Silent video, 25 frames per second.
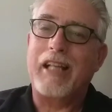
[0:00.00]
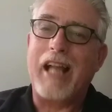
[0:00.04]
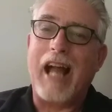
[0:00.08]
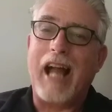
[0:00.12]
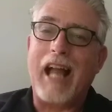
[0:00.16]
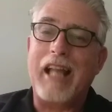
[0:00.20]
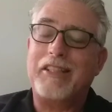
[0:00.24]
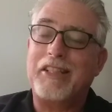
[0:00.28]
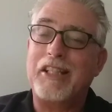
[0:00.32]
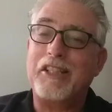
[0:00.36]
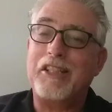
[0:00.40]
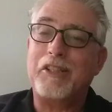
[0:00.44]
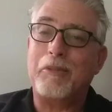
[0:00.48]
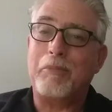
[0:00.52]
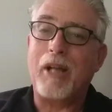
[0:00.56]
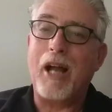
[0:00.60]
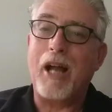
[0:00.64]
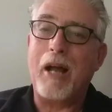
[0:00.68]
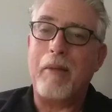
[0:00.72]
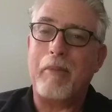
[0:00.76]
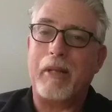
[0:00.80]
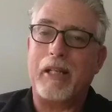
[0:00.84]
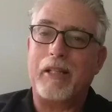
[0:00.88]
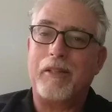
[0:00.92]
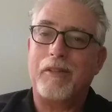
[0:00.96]
the guy sees him
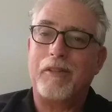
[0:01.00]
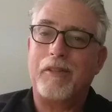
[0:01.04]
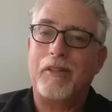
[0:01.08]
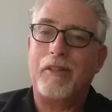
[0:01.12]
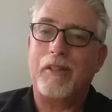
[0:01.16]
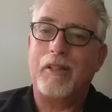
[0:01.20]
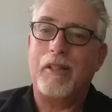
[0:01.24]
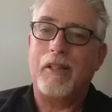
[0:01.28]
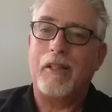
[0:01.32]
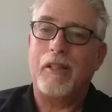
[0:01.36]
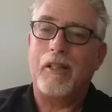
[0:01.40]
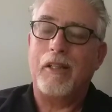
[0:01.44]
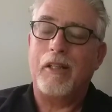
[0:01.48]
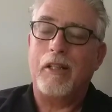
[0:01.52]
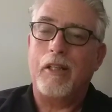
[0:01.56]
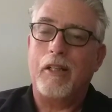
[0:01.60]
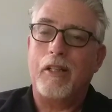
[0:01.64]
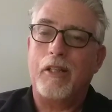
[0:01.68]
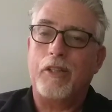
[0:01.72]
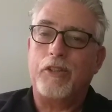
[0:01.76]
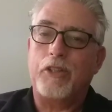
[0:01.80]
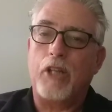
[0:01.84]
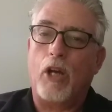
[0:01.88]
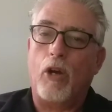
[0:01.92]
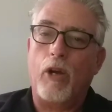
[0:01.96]
coming.
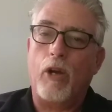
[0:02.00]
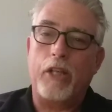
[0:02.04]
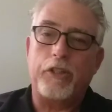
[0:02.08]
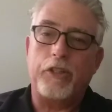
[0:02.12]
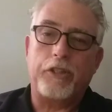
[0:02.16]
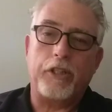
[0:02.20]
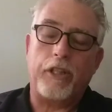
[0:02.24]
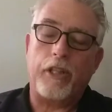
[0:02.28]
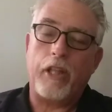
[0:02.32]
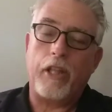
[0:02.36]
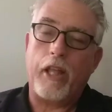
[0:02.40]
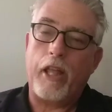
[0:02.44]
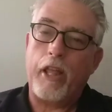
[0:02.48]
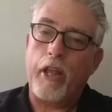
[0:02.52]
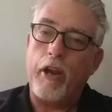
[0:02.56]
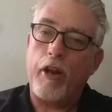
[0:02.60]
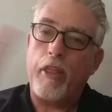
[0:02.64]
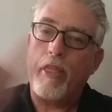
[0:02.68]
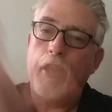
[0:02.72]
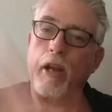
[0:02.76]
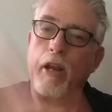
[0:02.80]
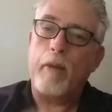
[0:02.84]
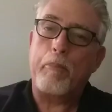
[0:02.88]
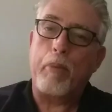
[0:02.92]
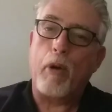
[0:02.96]
So as
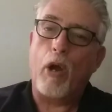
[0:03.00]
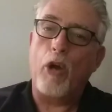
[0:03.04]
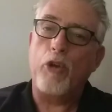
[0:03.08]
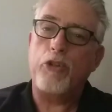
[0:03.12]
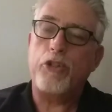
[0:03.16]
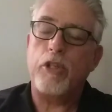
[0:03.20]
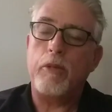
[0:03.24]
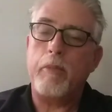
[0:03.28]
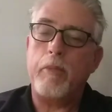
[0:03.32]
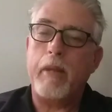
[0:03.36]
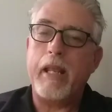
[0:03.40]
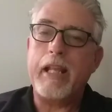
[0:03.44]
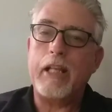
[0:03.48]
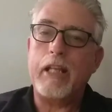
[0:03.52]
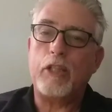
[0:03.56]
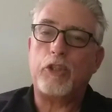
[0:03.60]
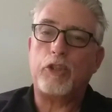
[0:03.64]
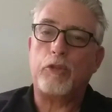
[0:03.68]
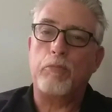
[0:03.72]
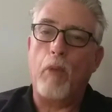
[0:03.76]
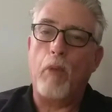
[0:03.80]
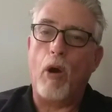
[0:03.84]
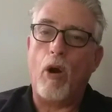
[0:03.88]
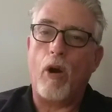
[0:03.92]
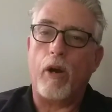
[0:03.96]
they're approaching him, he
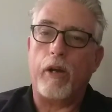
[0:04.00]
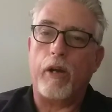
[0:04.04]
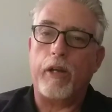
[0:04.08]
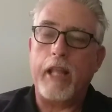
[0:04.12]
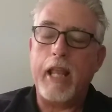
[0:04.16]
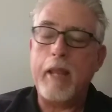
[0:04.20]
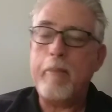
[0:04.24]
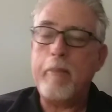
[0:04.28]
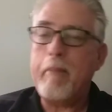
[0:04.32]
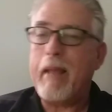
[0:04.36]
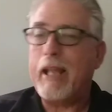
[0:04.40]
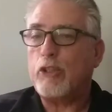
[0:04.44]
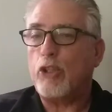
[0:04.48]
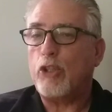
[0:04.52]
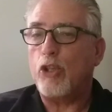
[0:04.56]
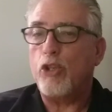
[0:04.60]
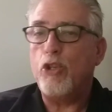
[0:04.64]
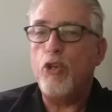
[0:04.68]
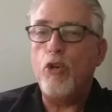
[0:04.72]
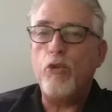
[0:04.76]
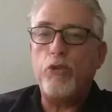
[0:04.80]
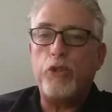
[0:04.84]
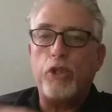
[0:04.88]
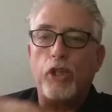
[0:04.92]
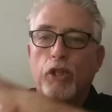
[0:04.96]
gets smart. He makes
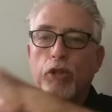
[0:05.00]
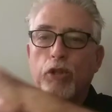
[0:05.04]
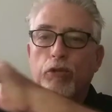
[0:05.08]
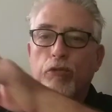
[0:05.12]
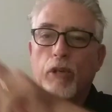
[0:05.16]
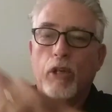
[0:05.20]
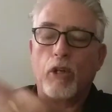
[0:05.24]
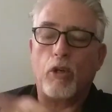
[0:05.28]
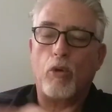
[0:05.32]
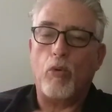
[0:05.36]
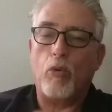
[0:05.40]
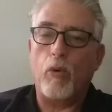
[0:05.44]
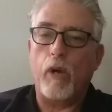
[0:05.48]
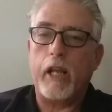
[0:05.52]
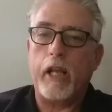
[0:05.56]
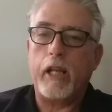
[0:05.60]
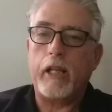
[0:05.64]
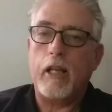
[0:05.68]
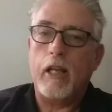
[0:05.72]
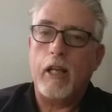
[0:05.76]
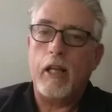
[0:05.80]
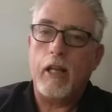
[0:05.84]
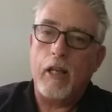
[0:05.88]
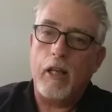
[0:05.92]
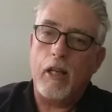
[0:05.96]
a U-turn real
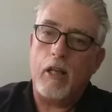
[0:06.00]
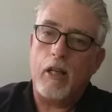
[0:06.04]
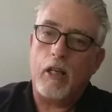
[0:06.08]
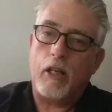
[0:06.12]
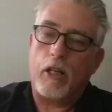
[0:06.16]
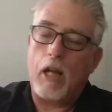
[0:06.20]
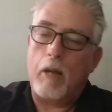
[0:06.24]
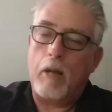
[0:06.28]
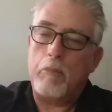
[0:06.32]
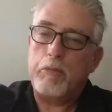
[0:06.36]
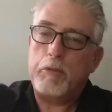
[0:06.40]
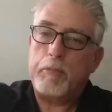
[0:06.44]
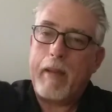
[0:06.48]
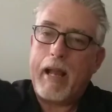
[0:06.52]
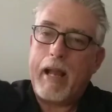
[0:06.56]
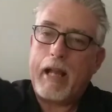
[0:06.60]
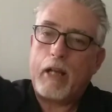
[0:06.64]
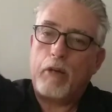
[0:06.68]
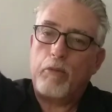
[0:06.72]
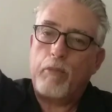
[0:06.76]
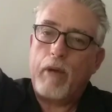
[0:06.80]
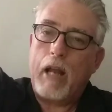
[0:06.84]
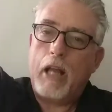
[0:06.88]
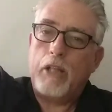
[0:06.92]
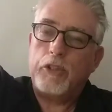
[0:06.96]
quick, comes
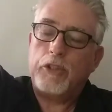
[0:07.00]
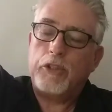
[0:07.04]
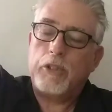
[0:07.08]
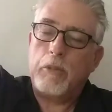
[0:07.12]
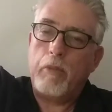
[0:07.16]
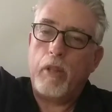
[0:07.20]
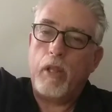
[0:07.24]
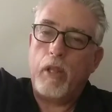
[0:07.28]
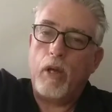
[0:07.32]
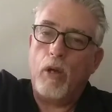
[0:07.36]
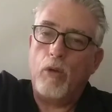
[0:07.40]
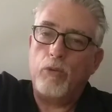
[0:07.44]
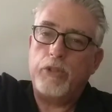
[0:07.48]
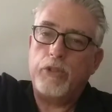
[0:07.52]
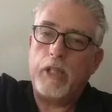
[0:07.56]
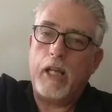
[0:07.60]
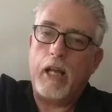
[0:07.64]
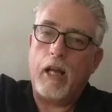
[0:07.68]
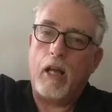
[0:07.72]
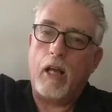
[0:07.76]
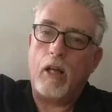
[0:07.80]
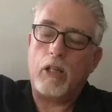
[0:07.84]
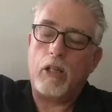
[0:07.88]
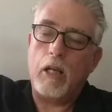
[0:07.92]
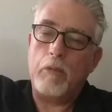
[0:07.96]
back around some of the
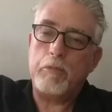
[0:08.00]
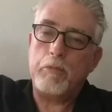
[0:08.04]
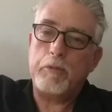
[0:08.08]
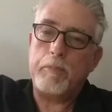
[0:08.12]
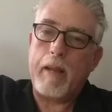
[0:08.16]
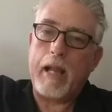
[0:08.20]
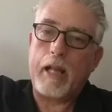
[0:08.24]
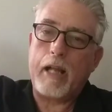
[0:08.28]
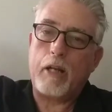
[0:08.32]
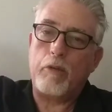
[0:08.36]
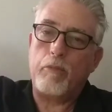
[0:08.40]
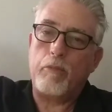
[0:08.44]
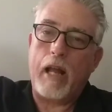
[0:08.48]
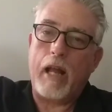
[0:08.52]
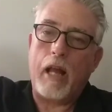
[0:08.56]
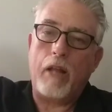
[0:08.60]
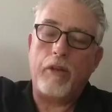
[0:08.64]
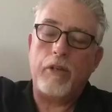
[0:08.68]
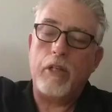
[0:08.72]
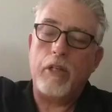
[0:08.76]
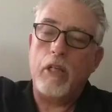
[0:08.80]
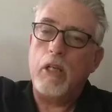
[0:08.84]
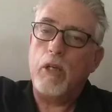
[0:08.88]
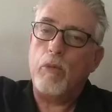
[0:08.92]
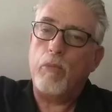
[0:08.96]
hotel, comes back
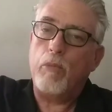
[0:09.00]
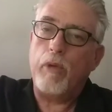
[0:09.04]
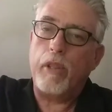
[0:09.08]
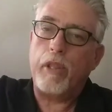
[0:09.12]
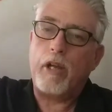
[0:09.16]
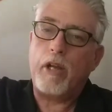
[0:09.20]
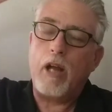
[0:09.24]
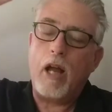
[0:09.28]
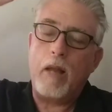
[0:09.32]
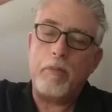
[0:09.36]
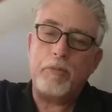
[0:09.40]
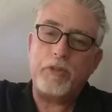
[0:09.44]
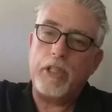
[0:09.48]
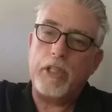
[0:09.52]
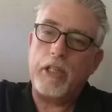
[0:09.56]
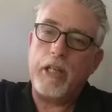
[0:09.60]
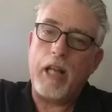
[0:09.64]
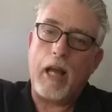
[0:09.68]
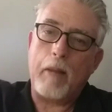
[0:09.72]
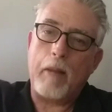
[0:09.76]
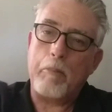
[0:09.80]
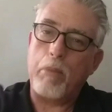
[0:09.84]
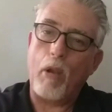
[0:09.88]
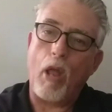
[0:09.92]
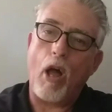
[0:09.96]
around. Well, the cops
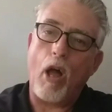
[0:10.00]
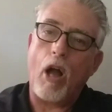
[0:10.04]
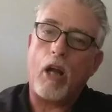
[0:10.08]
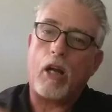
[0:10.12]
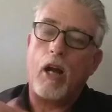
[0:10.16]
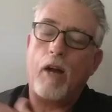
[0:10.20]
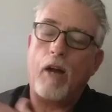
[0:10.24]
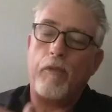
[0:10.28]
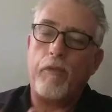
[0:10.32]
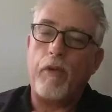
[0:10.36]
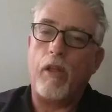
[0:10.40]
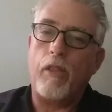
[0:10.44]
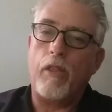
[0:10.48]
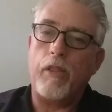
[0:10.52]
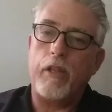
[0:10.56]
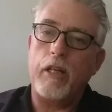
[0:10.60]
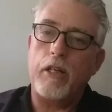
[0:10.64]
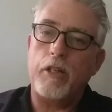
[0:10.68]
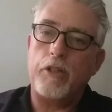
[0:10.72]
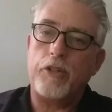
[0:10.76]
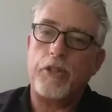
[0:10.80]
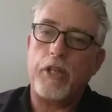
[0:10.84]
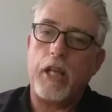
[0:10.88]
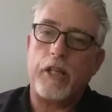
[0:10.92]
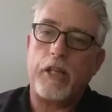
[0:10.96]
did not block off all the
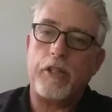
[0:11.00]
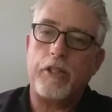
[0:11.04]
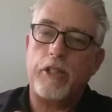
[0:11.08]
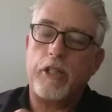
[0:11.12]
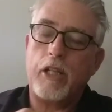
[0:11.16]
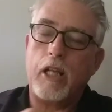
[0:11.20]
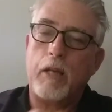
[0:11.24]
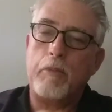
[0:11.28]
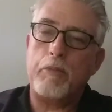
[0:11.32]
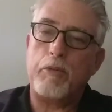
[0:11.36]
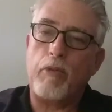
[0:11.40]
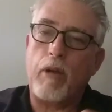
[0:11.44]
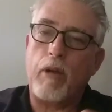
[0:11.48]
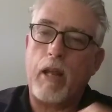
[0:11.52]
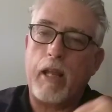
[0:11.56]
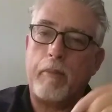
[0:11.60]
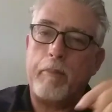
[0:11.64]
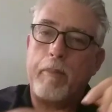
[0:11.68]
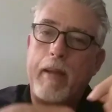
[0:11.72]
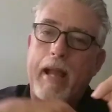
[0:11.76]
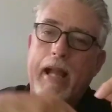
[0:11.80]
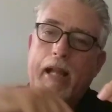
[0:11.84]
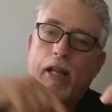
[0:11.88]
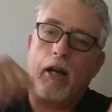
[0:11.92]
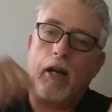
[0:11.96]
intersections. He comes
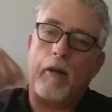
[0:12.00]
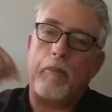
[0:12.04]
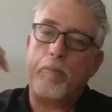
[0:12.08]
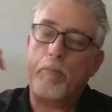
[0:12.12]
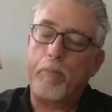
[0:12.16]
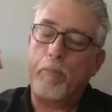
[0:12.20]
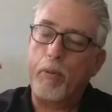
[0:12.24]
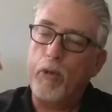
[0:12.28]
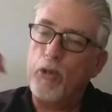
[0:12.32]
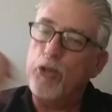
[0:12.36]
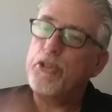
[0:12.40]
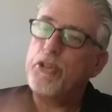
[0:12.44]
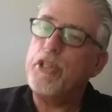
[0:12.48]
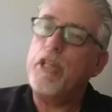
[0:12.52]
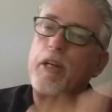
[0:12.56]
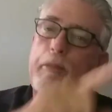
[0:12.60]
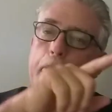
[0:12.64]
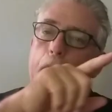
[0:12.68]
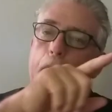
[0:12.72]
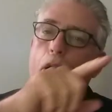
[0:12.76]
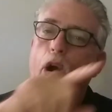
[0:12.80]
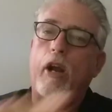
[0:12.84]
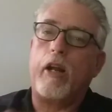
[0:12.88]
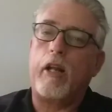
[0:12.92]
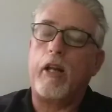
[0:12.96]
right back up, pulls in
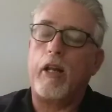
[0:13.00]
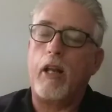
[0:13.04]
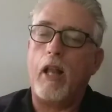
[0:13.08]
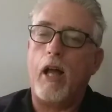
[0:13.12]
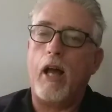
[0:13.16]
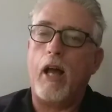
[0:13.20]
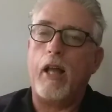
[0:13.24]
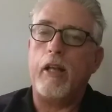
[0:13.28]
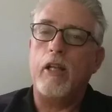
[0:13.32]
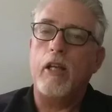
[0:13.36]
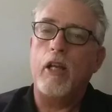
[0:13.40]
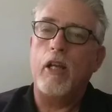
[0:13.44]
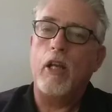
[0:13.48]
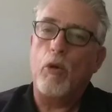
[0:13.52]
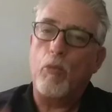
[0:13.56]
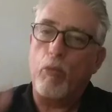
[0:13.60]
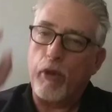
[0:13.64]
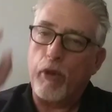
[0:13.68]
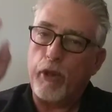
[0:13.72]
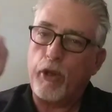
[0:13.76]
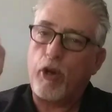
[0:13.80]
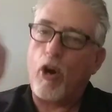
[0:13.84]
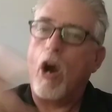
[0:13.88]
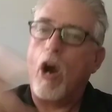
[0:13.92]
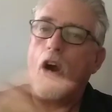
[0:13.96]
the parking lot
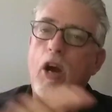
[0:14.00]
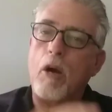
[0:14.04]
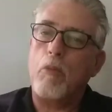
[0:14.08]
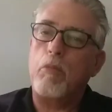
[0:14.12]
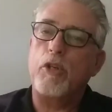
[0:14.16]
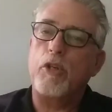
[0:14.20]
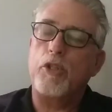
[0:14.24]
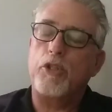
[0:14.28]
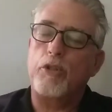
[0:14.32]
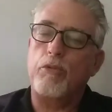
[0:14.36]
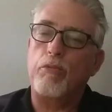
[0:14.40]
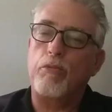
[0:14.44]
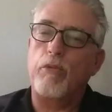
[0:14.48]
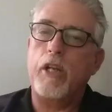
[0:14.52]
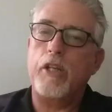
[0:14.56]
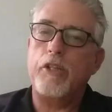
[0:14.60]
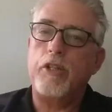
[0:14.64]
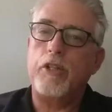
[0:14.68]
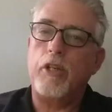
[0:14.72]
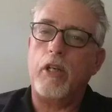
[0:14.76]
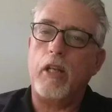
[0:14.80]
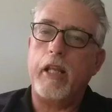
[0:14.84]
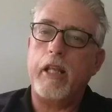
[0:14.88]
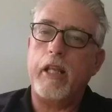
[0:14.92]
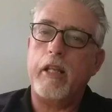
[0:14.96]
where the car was
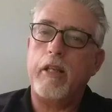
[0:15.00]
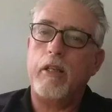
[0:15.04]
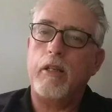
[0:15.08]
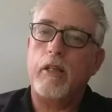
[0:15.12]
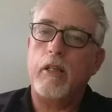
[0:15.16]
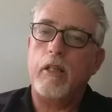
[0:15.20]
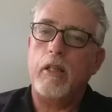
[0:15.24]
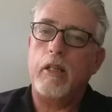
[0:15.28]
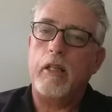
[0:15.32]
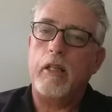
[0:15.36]
originally